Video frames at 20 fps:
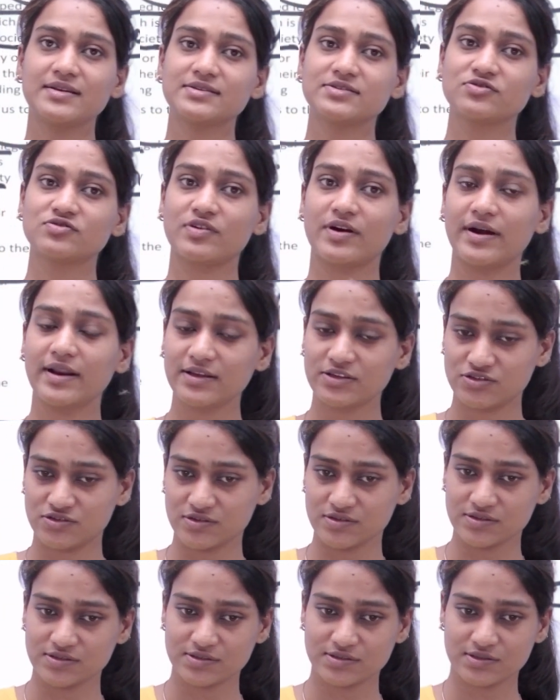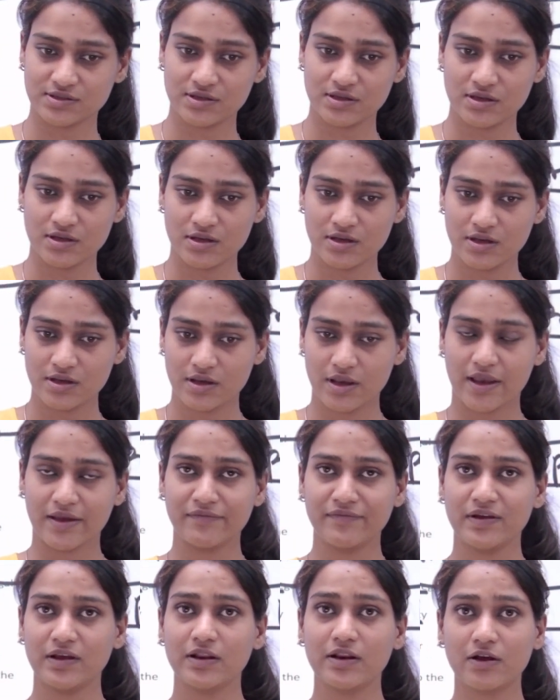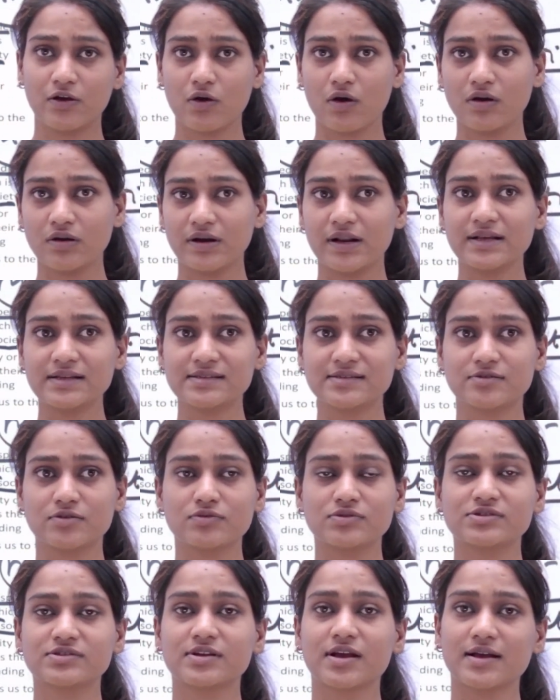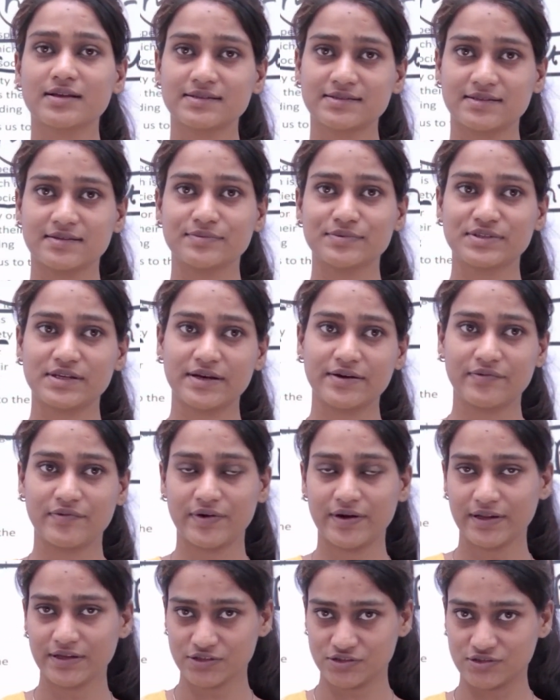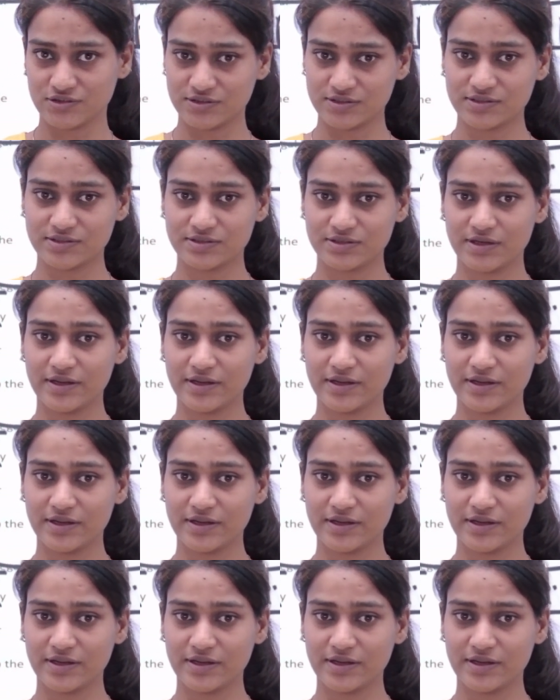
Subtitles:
traditions, and we recognize those customs and traditions in